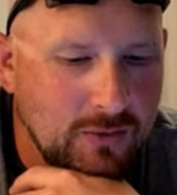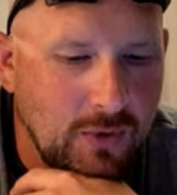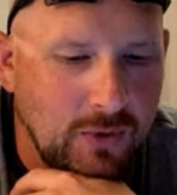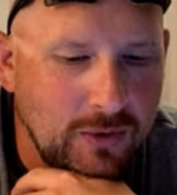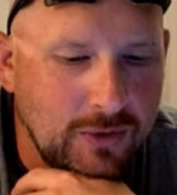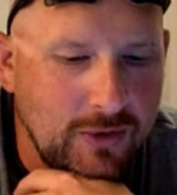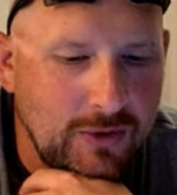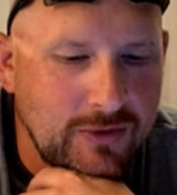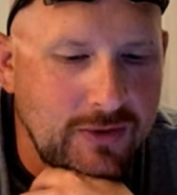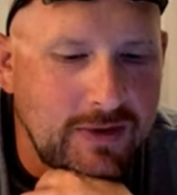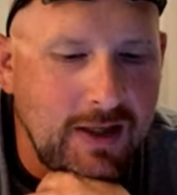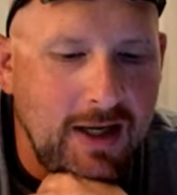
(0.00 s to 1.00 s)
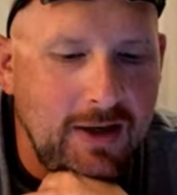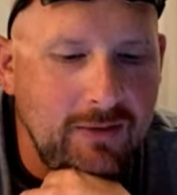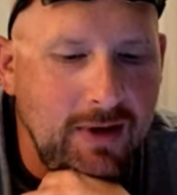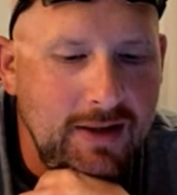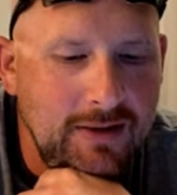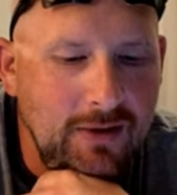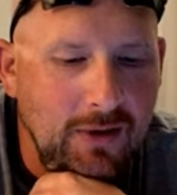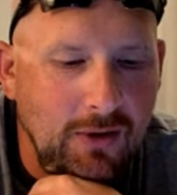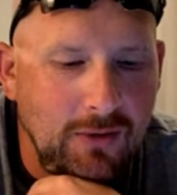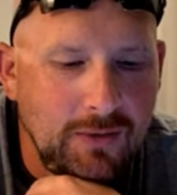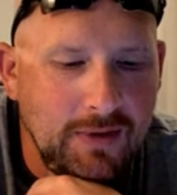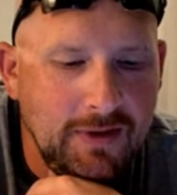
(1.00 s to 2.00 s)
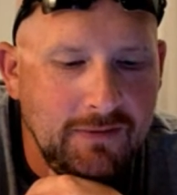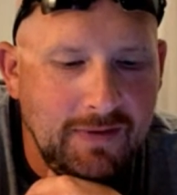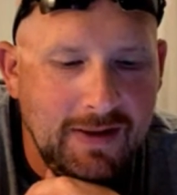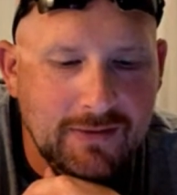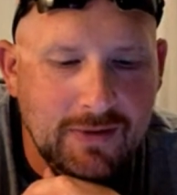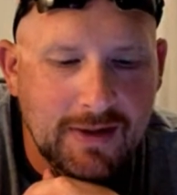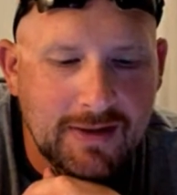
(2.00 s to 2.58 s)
Roller coasters, high rides, all really fast